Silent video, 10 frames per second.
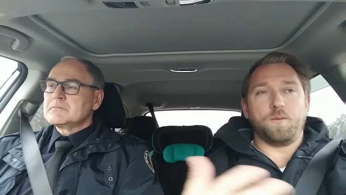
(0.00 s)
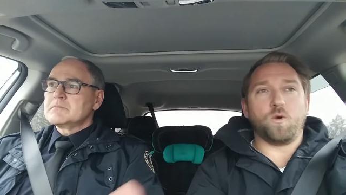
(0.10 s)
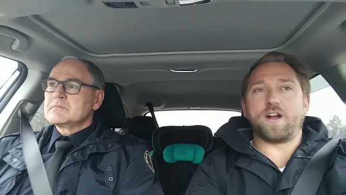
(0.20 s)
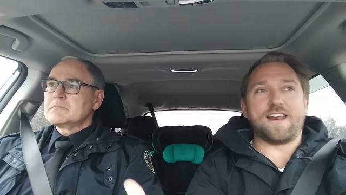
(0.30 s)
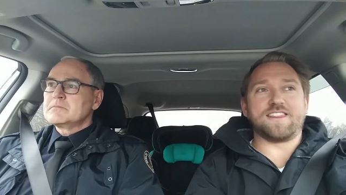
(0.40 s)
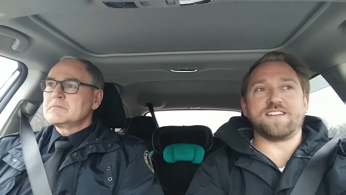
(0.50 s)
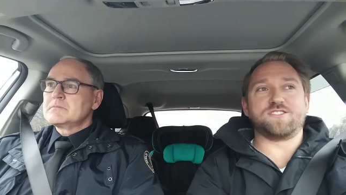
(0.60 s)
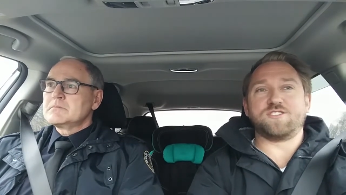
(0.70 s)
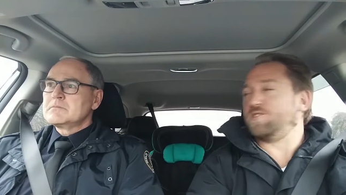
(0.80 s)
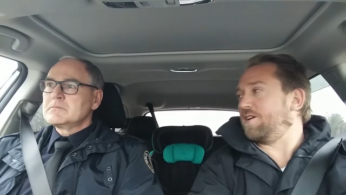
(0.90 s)
Speaker 1: What kind of things
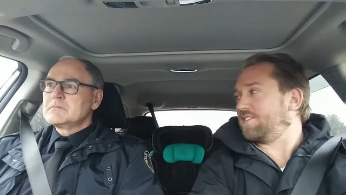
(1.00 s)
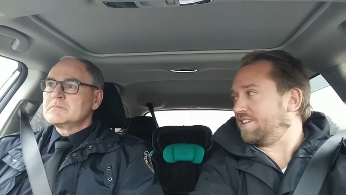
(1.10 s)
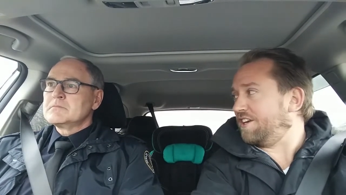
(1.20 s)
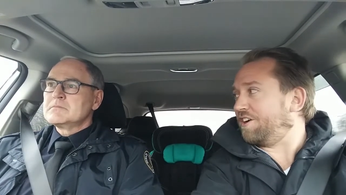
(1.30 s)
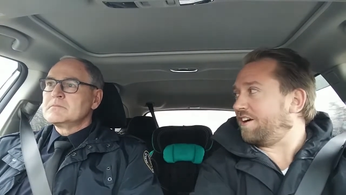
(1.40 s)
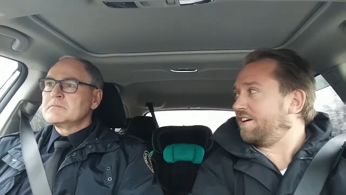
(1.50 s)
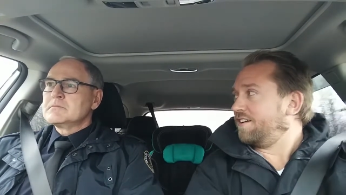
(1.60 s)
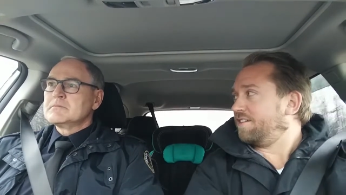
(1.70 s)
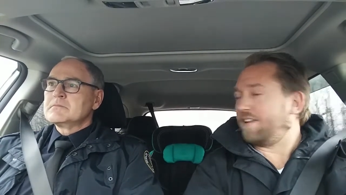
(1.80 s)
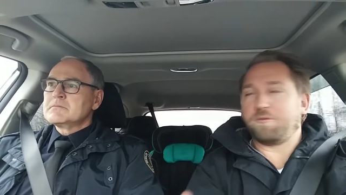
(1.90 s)
do you do as a leader?
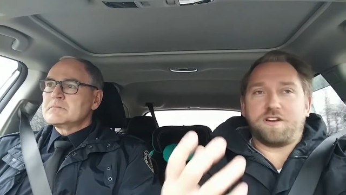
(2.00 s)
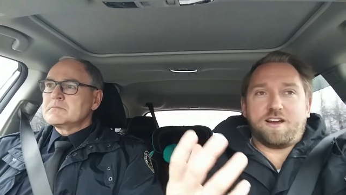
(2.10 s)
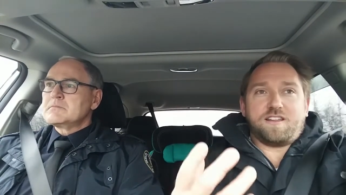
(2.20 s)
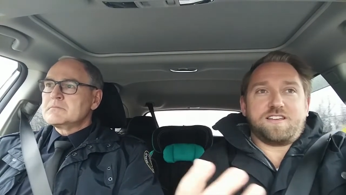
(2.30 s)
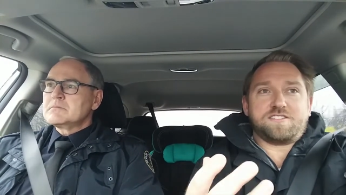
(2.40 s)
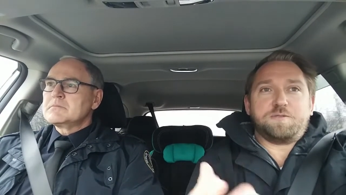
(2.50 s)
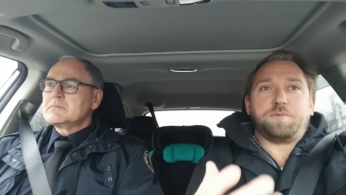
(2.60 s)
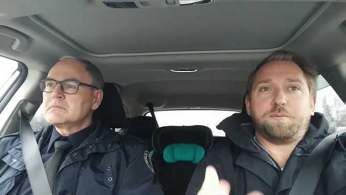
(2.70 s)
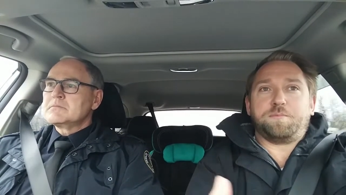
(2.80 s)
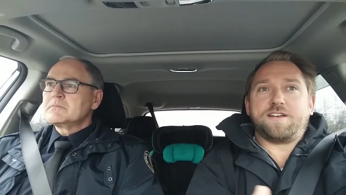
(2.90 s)
Like what kind of things do you
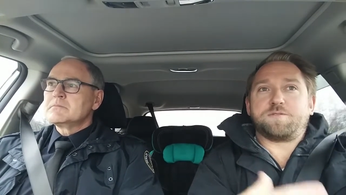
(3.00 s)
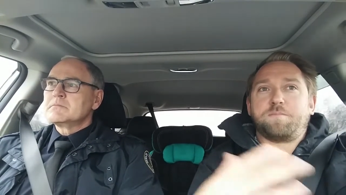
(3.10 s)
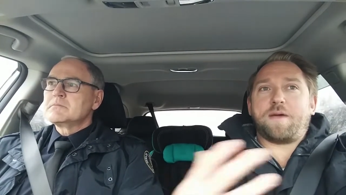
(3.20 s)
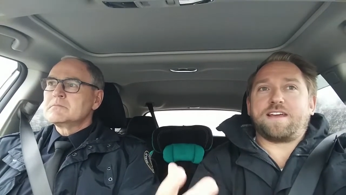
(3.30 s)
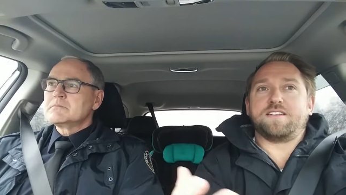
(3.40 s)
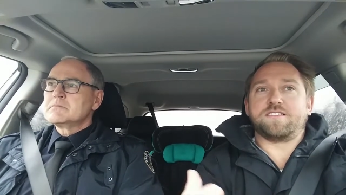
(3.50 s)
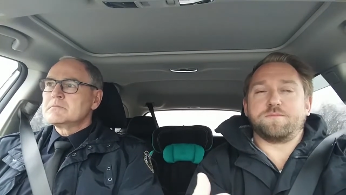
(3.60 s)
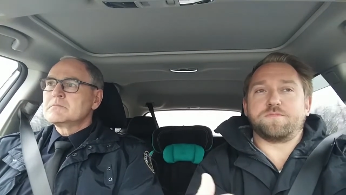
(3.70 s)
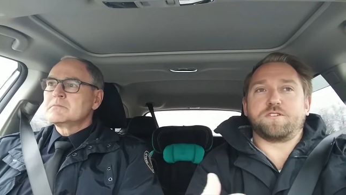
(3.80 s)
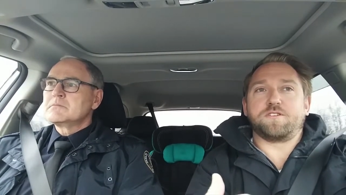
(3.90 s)
put in place? What
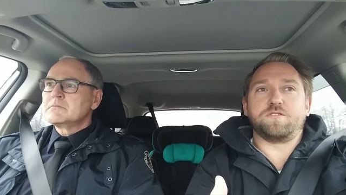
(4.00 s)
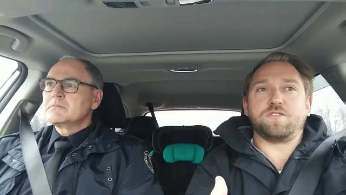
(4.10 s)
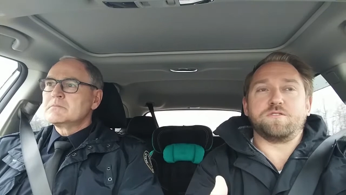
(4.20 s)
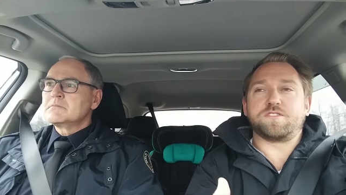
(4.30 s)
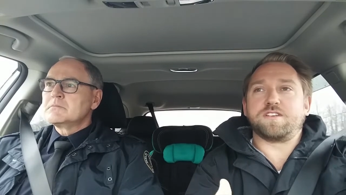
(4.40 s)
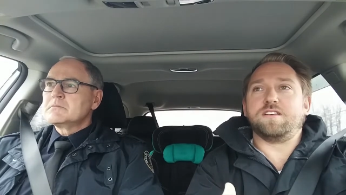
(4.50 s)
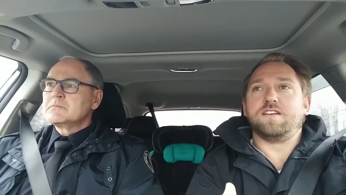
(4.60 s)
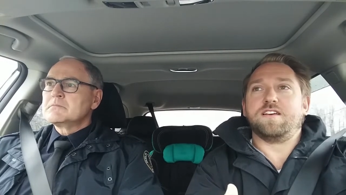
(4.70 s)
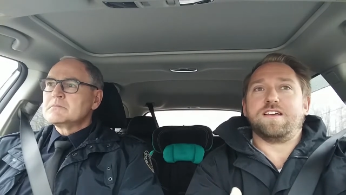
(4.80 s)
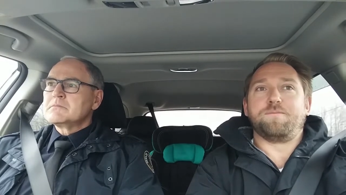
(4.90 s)
mechanisms are you using
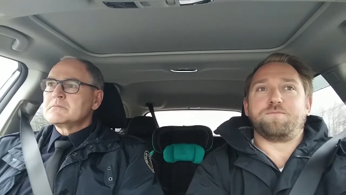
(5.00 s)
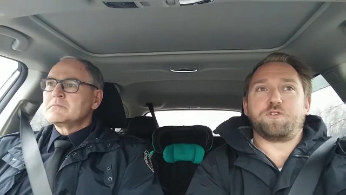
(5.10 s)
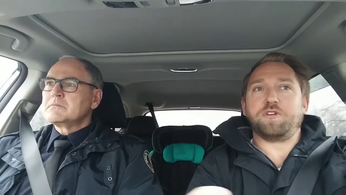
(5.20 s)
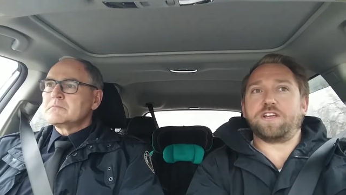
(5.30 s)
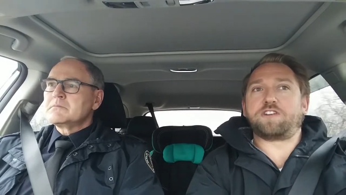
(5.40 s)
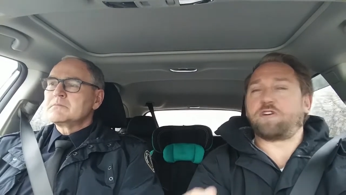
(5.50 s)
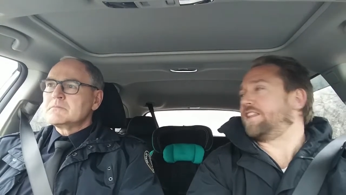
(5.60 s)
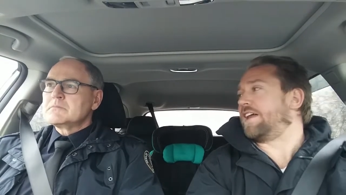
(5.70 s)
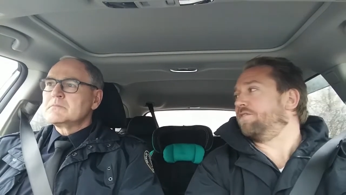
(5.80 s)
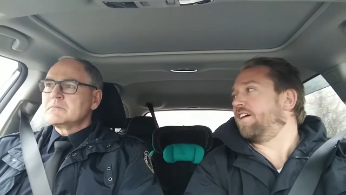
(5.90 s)
to really create
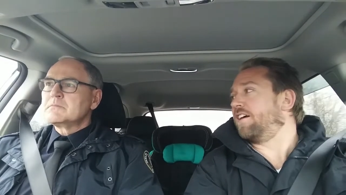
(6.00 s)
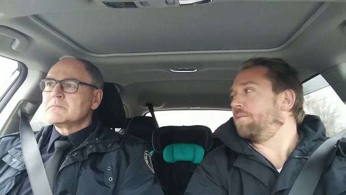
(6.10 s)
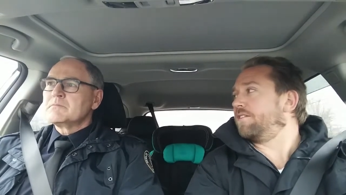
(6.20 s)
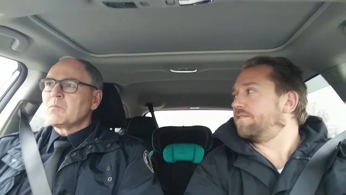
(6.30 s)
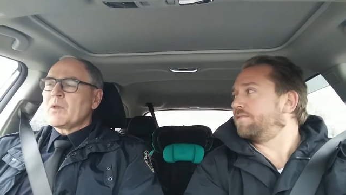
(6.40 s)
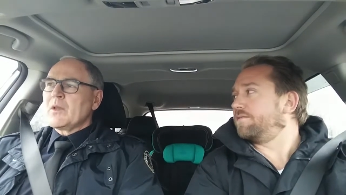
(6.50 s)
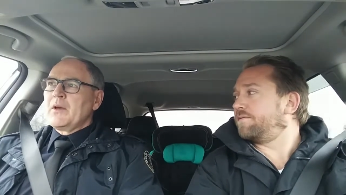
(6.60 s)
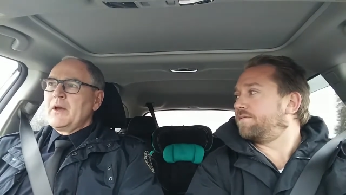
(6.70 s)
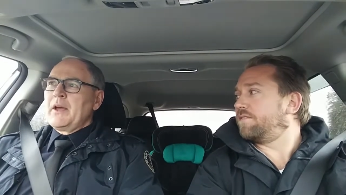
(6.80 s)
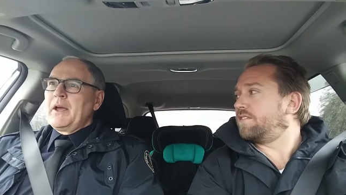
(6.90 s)
that
Speaker 2: environment?
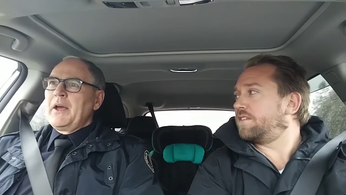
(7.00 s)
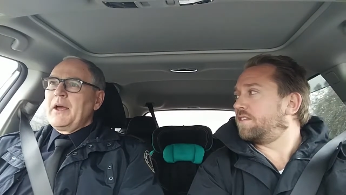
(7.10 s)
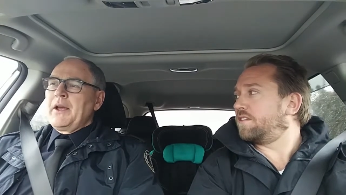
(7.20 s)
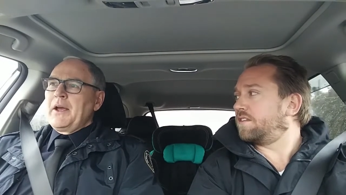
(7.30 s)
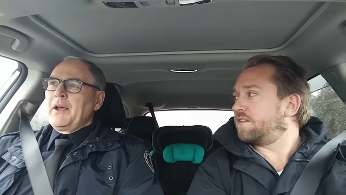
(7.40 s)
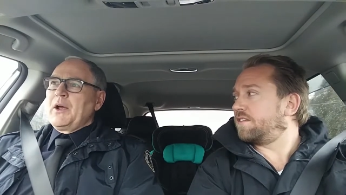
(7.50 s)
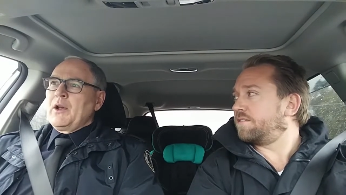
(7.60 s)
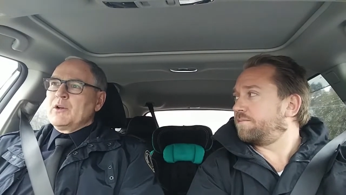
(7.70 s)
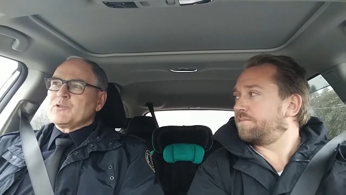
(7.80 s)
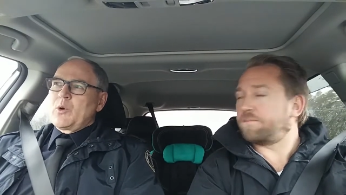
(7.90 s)

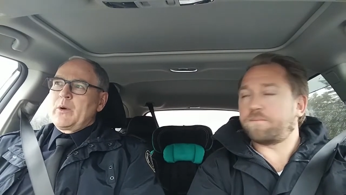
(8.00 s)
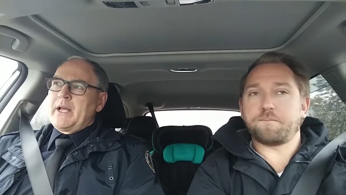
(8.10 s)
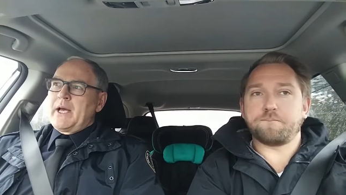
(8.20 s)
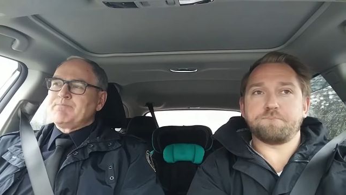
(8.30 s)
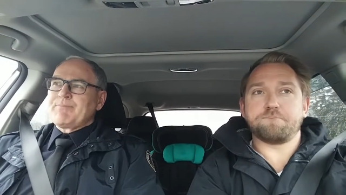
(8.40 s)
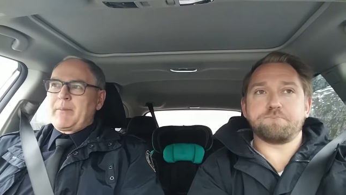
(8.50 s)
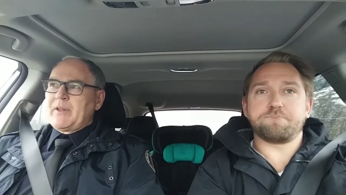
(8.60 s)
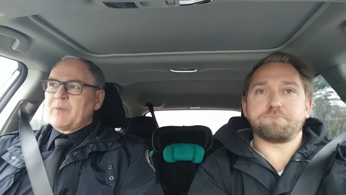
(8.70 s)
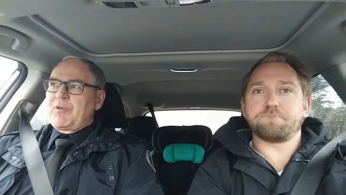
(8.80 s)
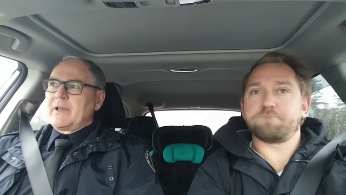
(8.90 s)
So in a, I
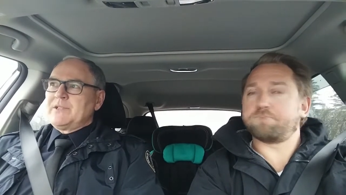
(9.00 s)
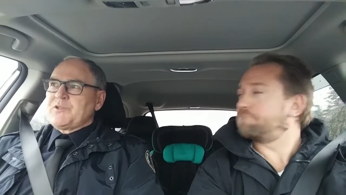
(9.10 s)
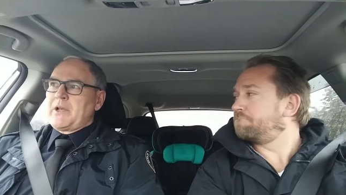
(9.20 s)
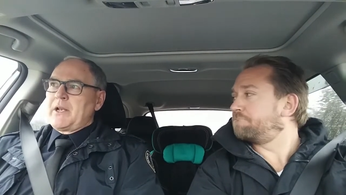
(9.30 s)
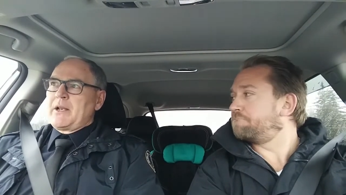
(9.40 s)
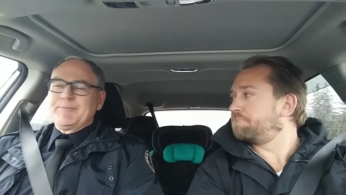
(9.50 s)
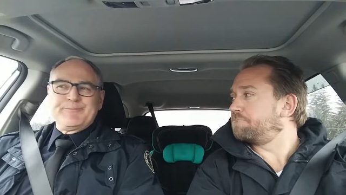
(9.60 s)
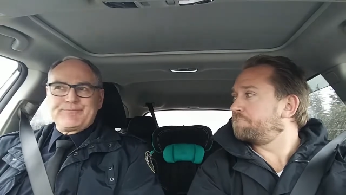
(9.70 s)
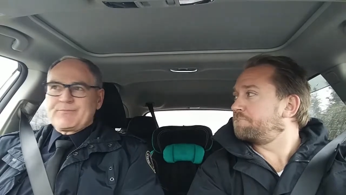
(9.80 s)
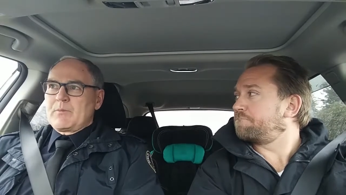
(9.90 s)
mean, the policing
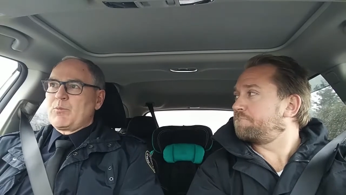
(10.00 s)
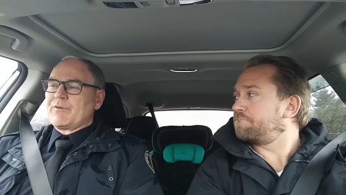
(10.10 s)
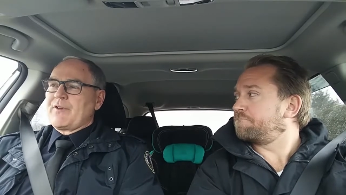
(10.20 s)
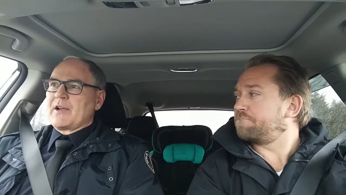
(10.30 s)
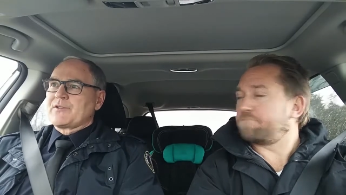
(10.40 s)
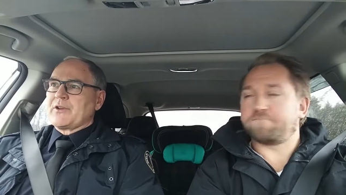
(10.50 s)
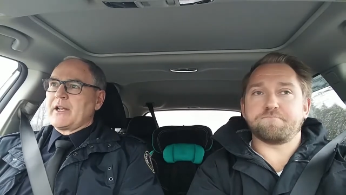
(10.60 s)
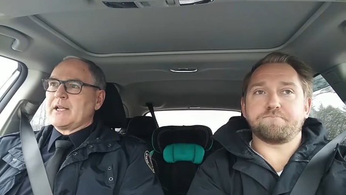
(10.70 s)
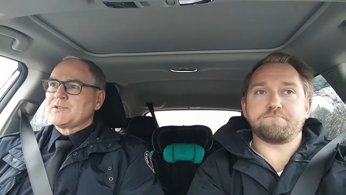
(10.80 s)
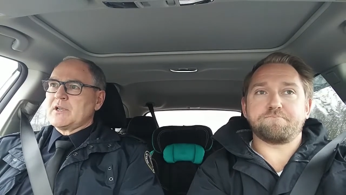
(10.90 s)
profession,
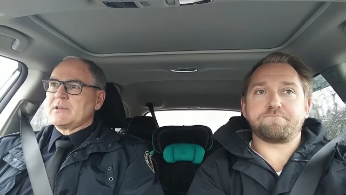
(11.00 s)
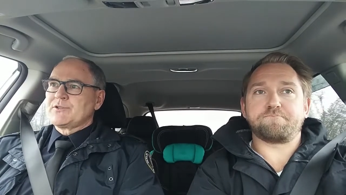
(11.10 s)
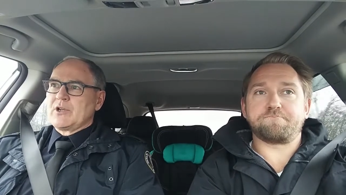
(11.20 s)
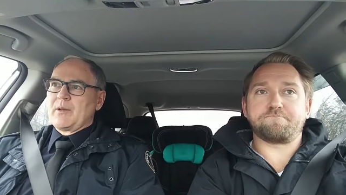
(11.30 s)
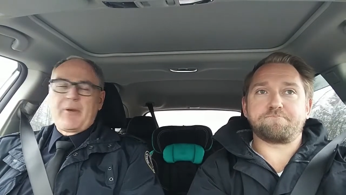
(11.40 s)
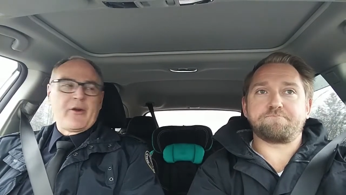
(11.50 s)
it's a, still a